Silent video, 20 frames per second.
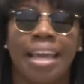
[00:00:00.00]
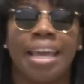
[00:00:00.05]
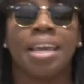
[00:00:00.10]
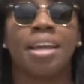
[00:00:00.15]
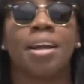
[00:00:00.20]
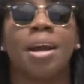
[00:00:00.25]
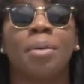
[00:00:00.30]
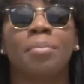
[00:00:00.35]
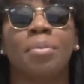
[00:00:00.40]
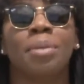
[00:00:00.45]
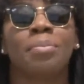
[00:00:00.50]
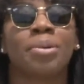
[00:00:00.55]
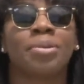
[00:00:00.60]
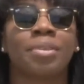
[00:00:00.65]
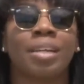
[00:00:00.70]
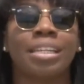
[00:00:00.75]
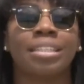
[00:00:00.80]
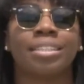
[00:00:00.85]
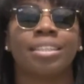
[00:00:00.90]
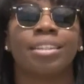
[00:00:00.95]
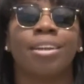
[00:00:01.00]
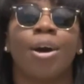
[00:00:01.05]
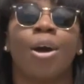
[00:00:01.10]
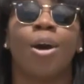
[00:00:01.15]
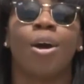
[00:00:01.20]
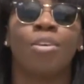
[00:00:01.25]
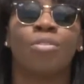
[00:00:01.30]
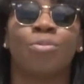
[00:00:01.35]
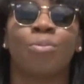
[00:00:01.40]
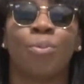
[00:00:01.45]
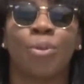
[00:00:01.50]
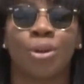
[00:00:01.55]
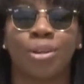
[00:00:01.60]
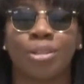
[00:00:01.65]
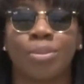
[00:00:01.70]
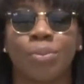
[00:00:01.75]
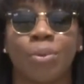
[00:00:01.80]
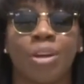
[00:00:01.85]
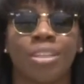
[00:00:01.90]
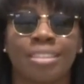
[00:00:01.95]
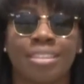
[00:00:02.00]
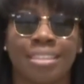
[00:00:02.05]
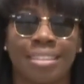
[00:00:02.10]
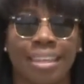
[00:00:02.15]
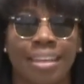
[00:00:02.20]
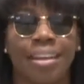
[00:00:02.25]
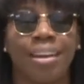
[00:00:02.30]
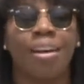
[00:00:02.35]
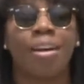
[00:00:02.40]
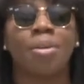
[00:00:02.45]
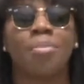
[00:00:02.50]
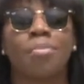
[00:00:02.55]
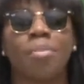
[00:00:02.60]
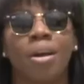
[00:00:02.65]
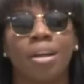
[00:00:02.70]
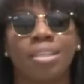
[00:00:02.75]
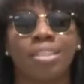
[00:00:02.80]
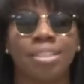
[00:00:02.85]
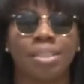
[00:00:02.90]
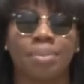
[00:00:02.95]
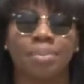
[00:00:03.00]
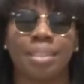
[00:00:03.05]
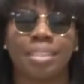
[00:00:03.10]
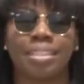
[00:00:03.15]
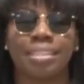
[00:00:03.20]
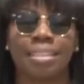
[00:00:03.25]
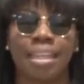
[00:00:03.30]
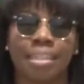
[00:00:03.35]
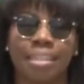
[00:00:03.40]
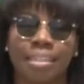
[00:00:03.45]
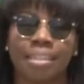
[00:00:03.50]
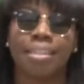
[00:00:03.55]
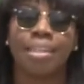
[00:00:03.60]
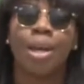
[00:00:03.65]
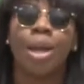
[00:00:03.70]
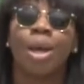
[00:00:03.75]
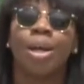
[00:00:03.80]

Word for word: In commemoration of World Water Day on March twenty-second,